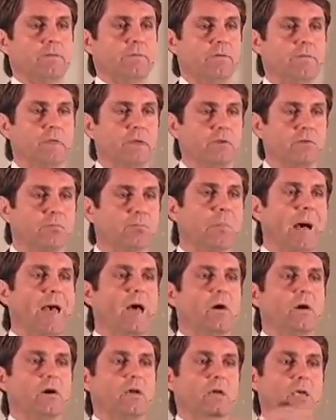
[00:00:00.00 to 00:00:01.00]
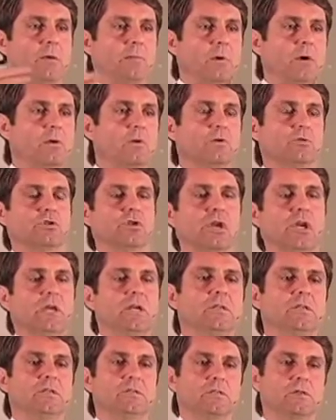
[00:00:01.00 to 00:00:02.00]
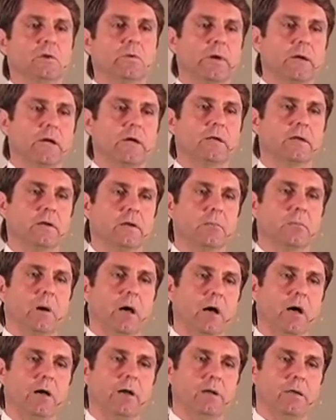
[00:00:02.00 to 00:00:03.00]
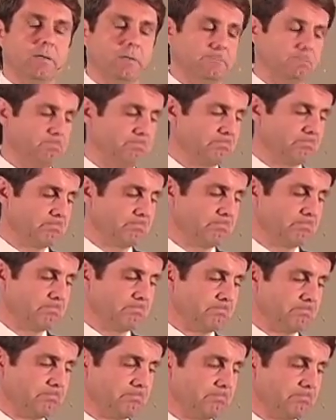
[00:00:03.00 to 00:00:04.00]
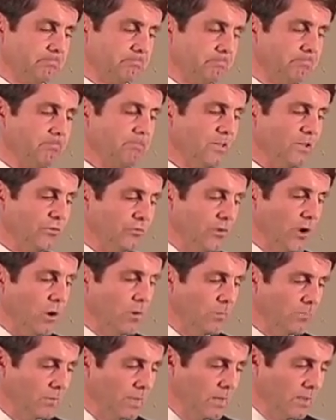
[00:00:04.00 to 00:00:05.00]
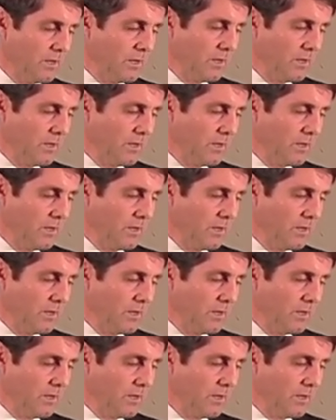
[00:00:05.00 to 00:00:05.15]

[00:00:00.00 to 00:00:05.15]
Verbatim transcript: these biochemical changes going on in the body. So,